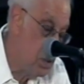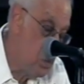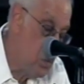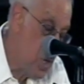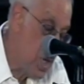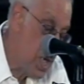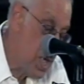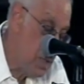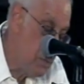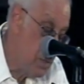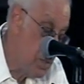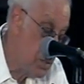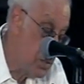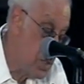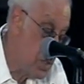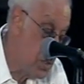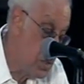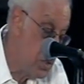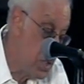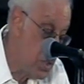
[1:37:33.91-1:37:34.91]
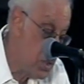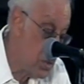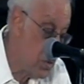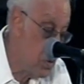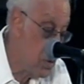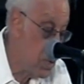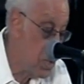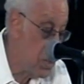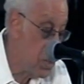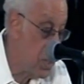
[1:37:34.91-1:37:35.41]
the way in which this
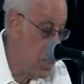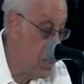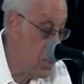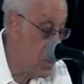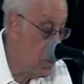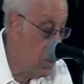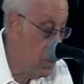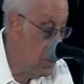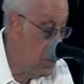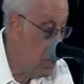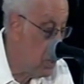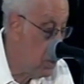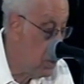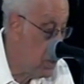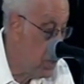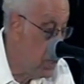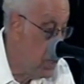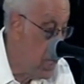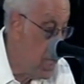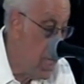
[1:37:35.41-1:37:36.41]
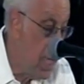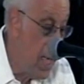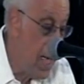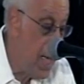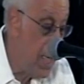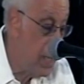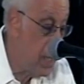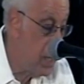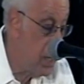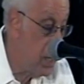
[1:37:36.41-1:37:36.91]
discourse is conducted.
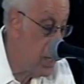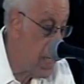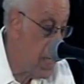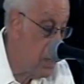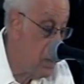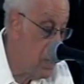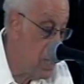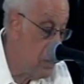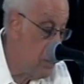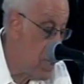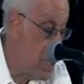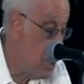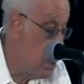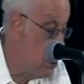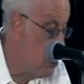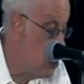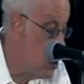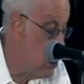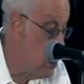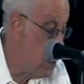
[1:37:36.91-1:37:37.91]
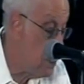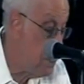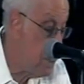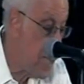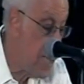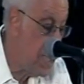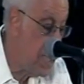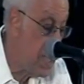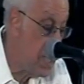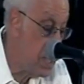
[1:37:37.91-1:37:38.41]
I can tell you that when the global
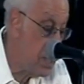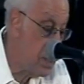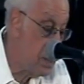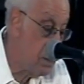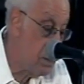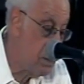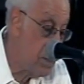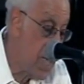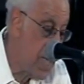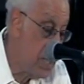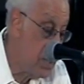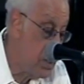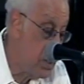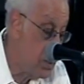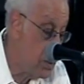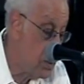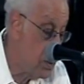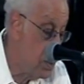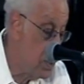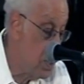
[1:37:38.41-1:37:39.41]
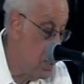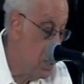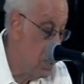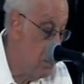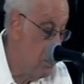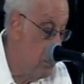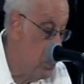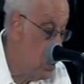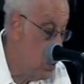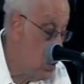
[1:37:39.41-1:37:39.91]
financial crisis
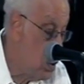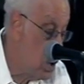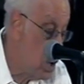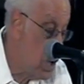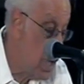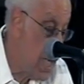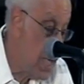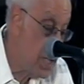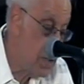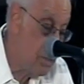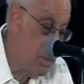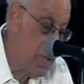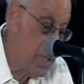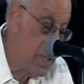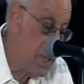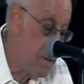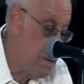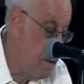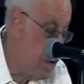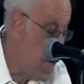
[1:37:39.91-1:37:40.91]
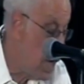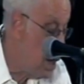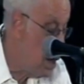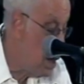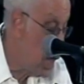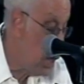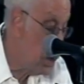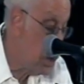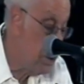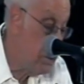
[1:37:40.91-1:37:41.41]
broke, I spent a
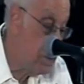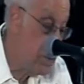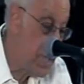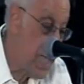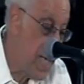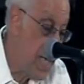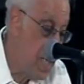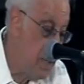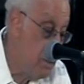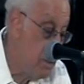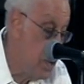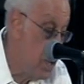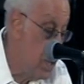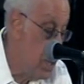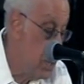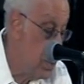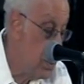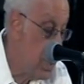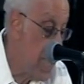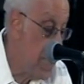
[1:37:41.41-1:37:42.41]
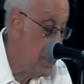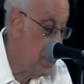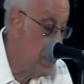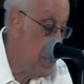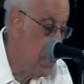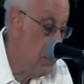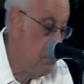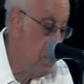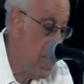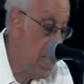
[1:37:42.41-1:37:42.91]
lot of time trying to
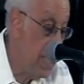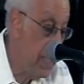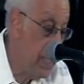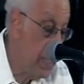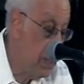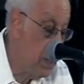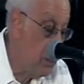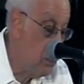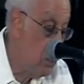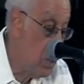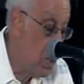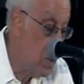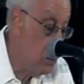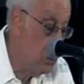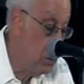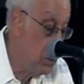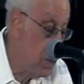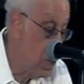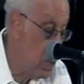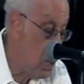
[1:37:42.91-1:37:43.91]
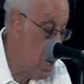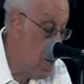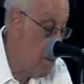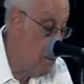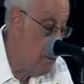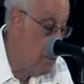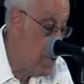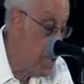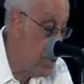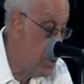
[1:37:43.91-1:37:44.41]
get my head around the
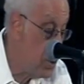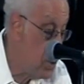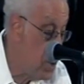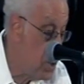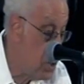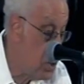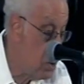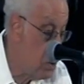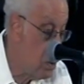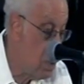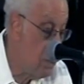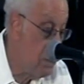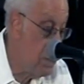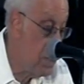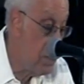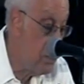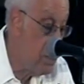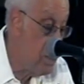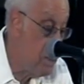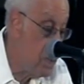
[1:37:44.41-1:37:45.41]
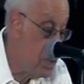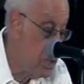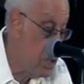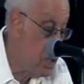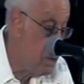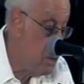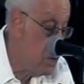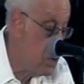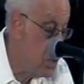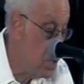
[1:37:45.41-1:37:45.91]
complex issue of
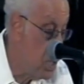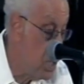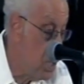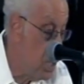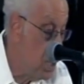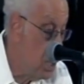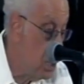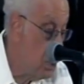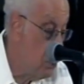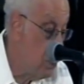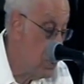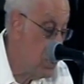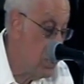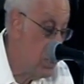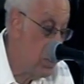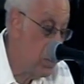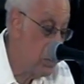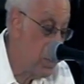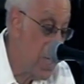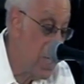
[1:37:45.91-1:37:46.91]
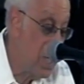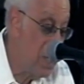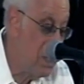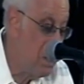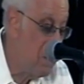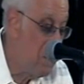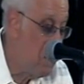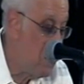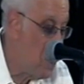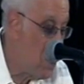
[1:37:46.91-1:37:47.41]
derivatives, what is it, credit
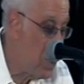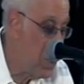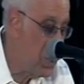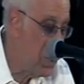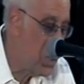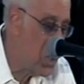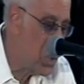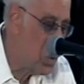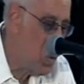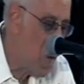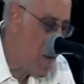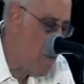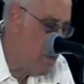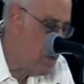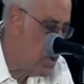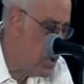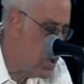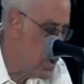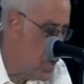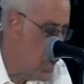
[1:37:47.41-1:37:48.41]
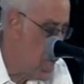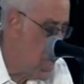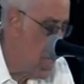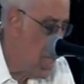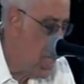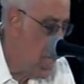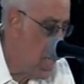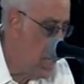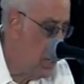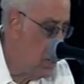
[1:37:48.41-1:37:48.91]
default swaps,
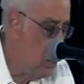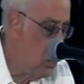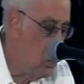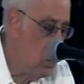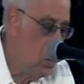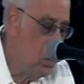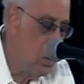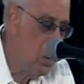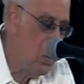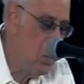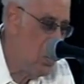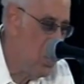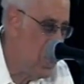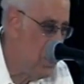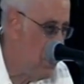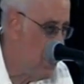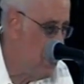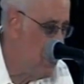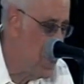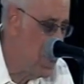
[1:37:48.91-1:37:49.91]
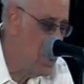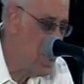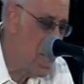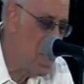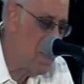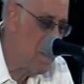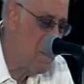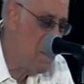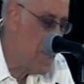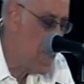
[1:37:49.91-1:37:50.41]
and a whole heap of these
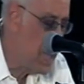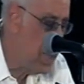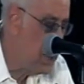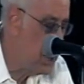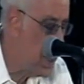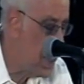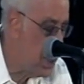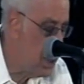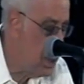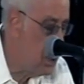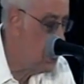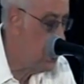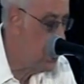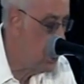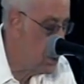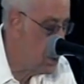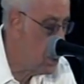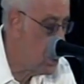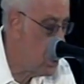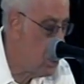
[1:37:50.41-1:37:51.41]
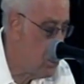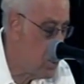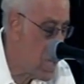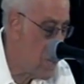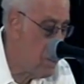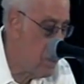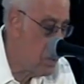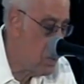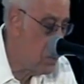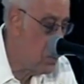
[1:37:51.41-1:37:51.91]
other very technical terms
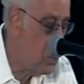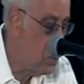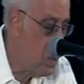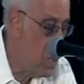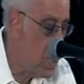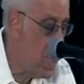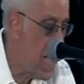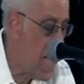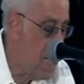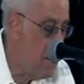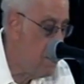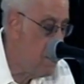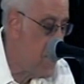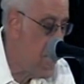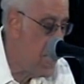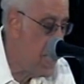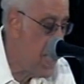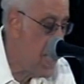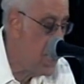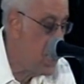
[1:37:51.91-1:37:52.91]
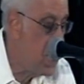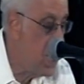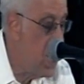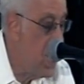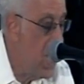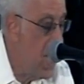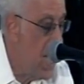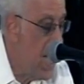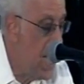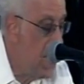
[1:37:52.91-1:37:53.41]
having to do with high finance.
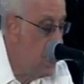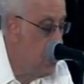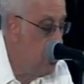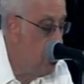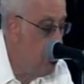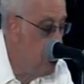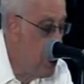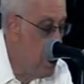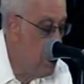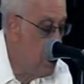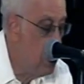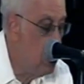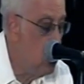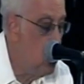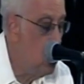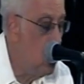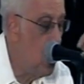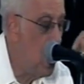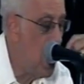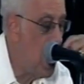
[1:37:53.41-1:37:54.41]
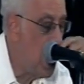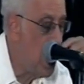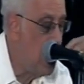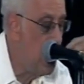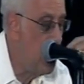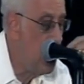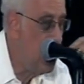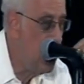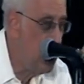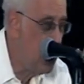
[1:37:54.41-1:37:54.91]
And the people who
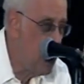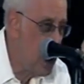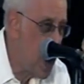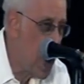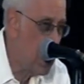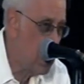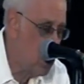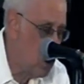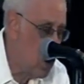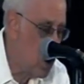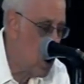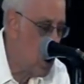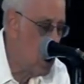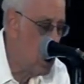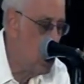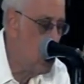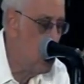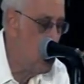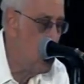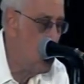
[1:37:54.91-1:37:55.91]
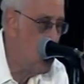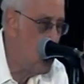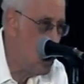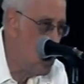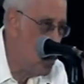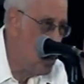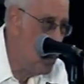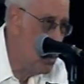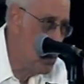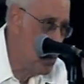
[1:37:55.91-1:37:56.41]
are in that world
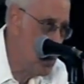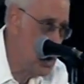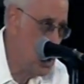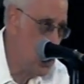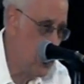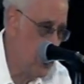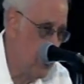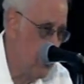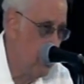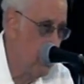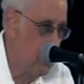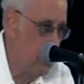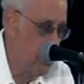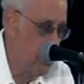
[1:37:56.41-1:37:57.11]
use